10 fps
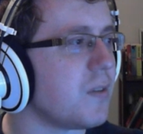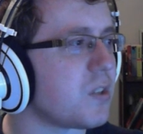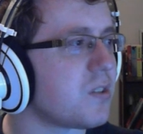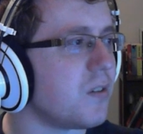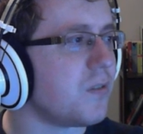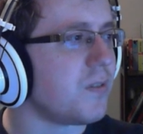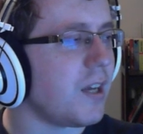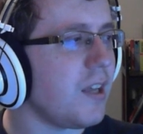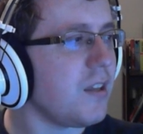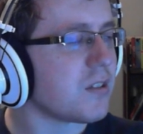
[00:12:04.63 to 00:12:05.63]
give itself
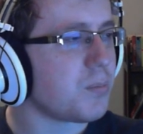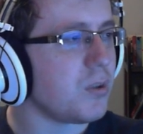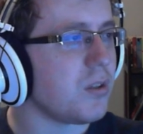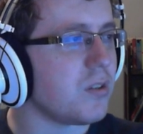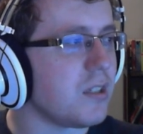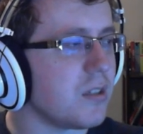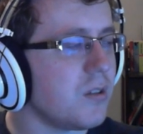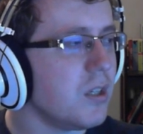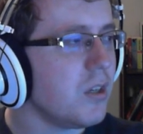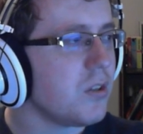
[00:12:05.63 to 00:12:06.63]
flying is a pretty good
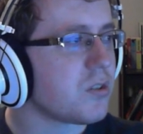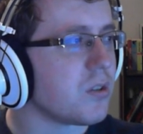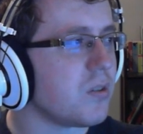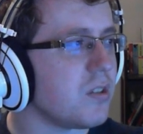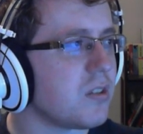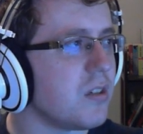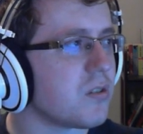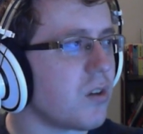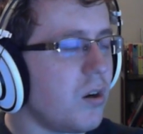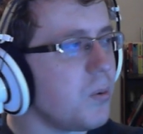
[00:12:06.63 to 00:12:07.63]
deal. So this
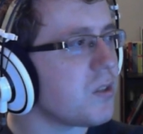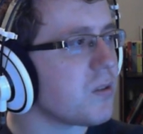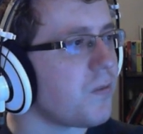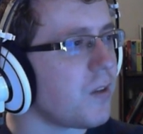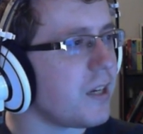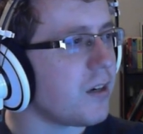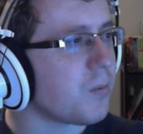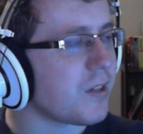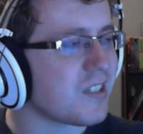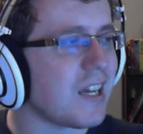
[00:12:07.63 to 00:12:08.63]
is always a flyer
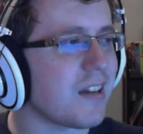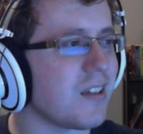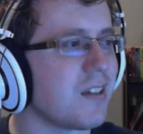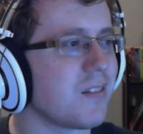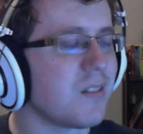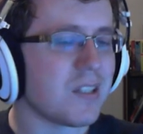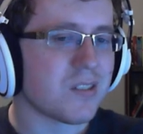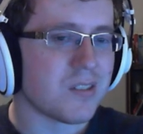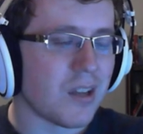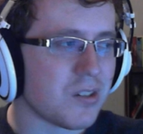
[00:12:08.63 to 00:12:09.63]
when attacking.
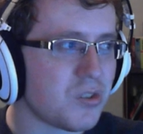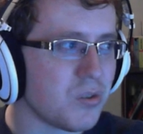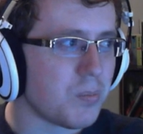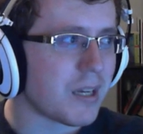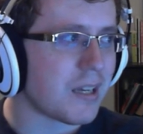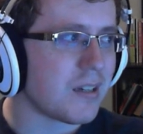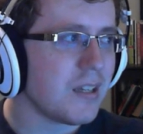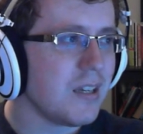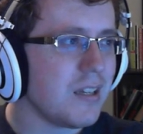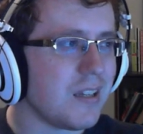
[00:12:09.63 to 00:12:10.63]
That's not too bad.
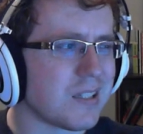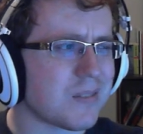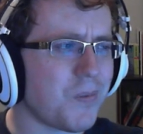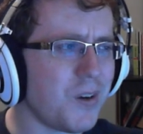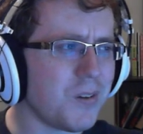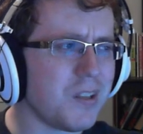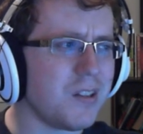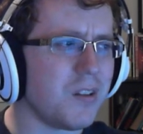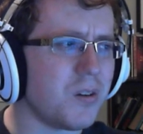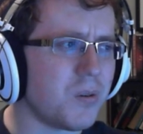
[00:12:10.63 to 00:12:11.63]
It's fairly
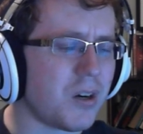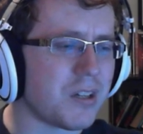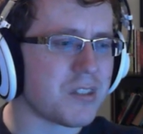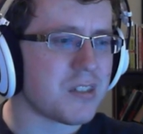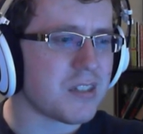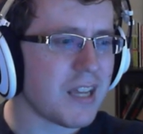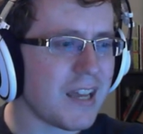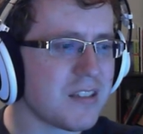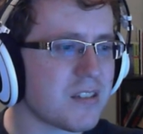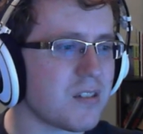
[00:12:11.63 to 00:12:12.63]
low on
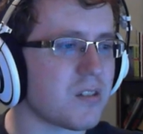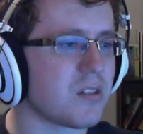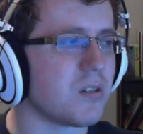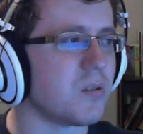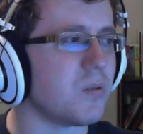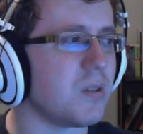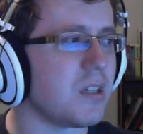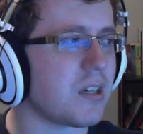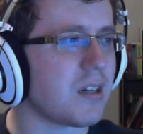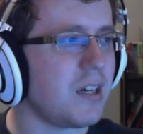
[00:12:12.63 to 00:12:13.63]
stats, so
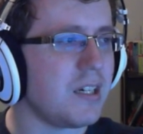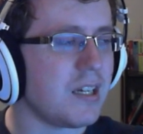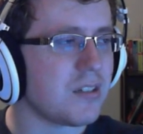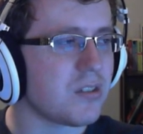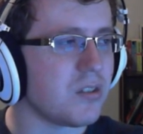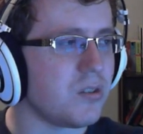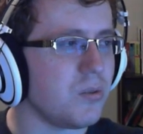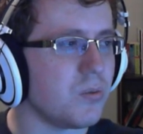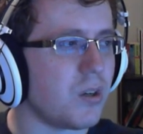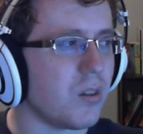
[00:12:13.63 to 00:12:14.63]
it kind of has to
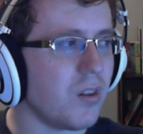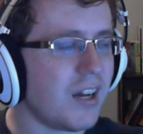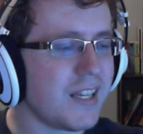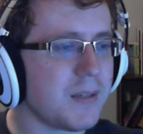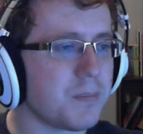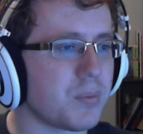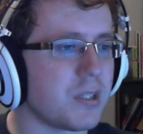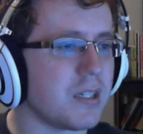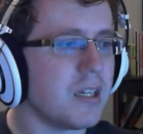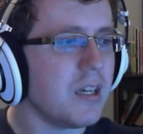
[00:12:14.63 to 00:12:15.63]
do a lot,
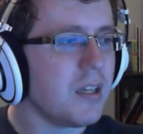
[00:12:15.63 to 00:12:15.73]
but